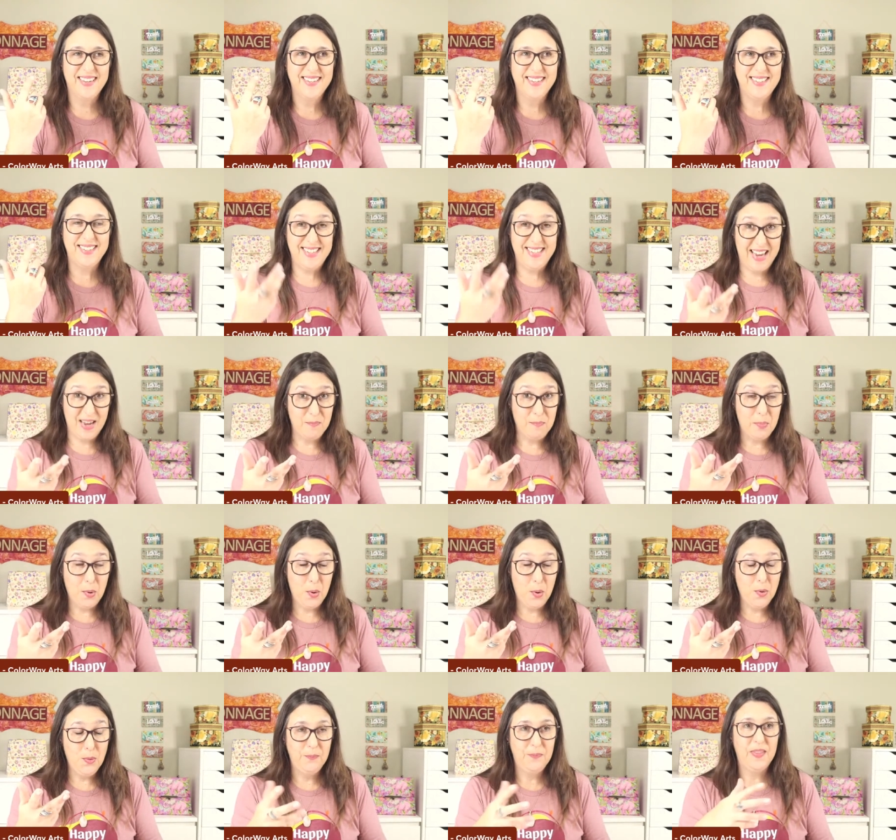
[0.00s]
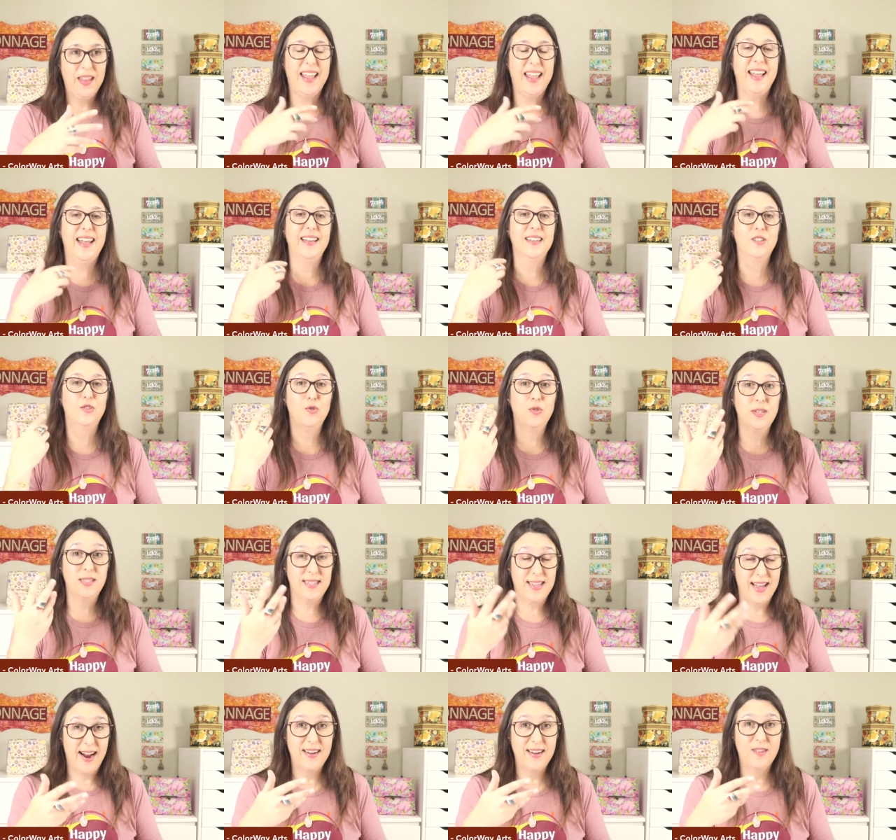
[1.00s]
simple to
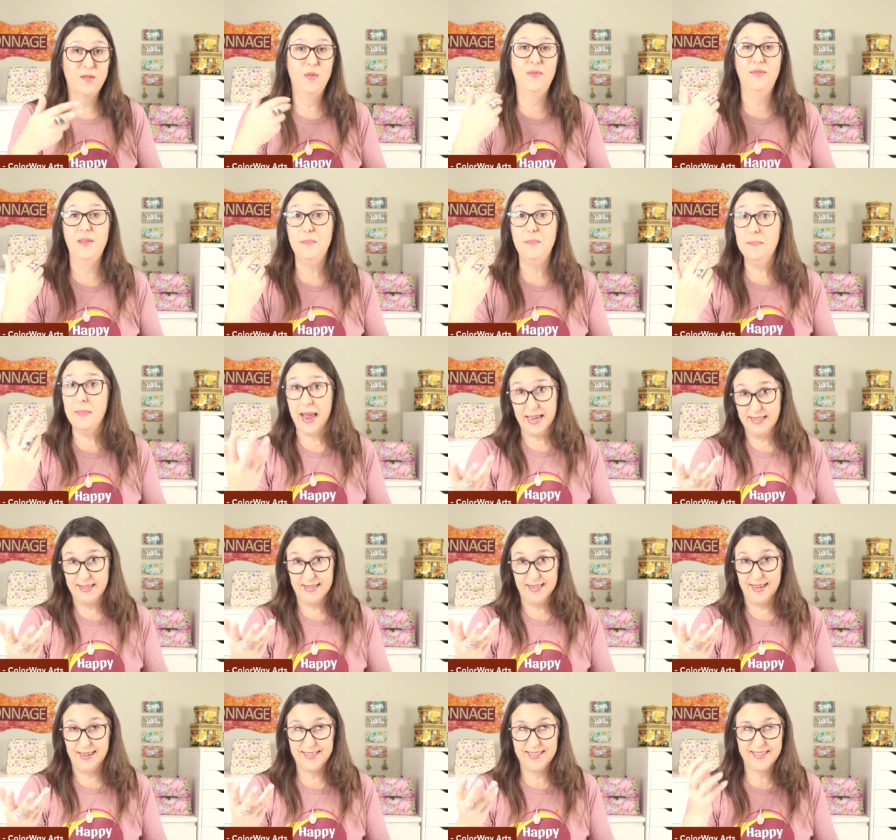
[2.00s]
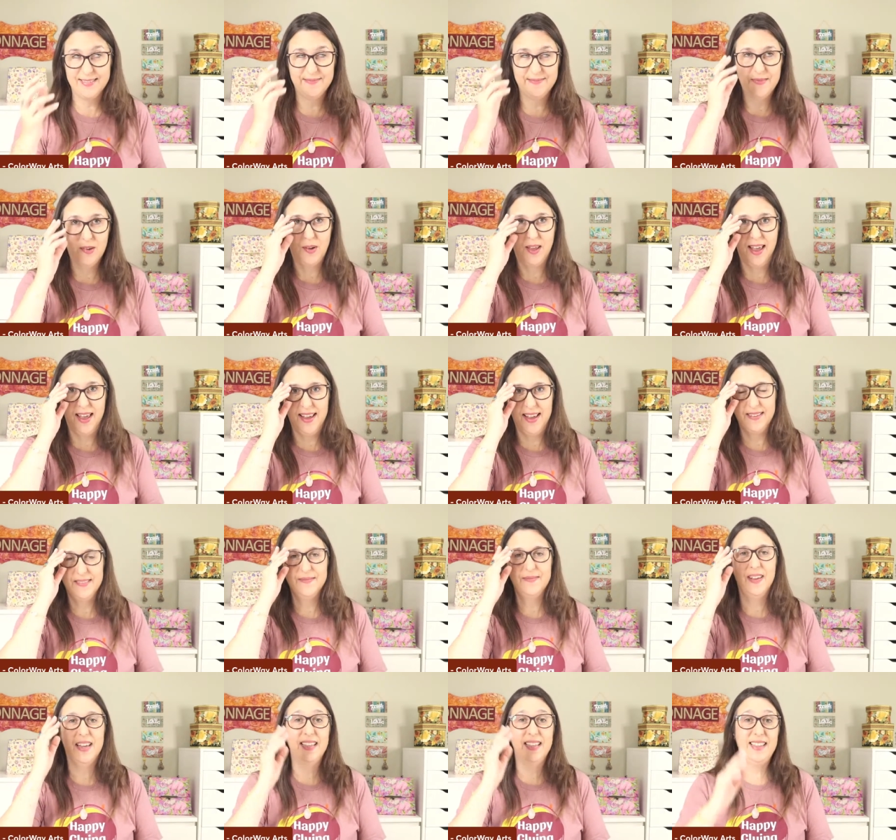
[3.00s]
start with the basics, okay?
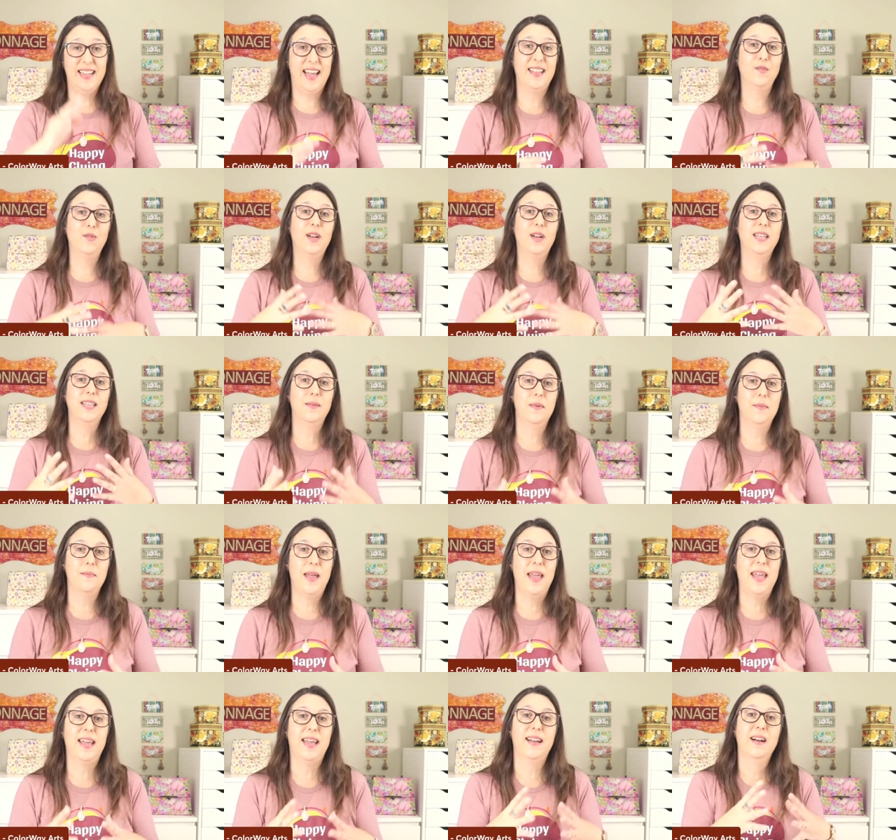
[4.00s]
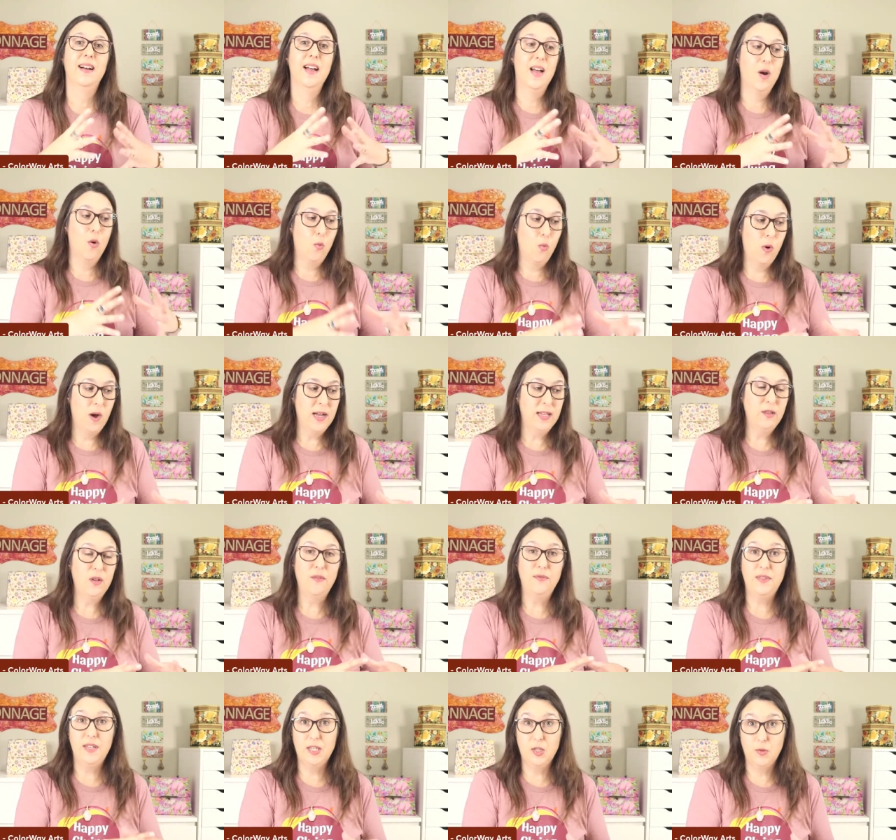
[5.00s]
And then we're gonna make one
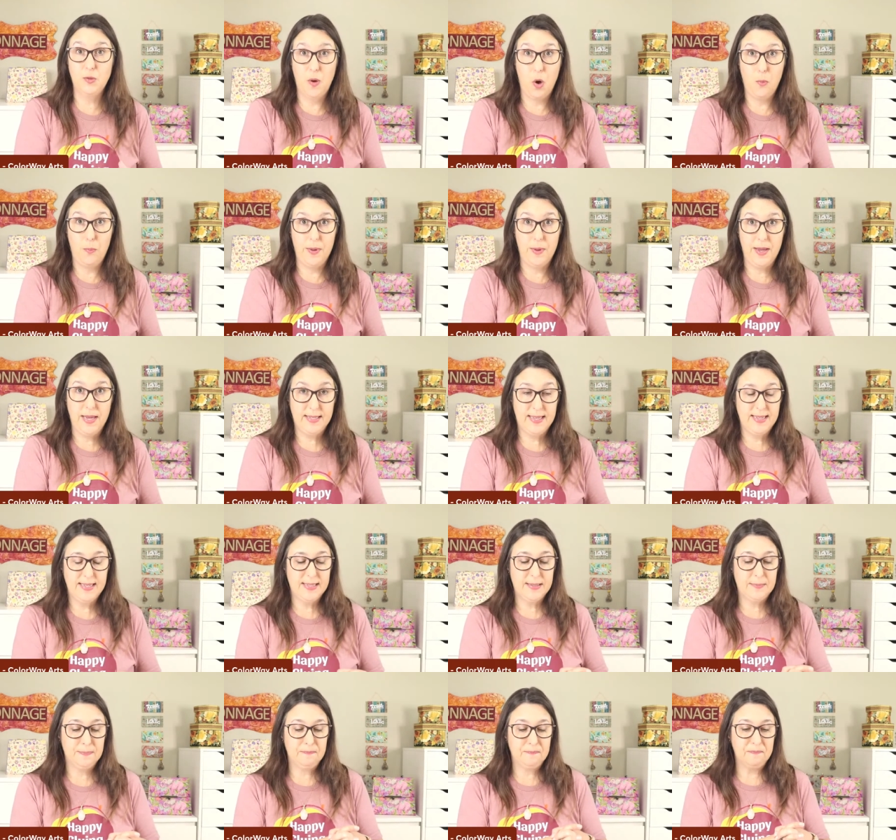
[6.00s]
of the small pieces.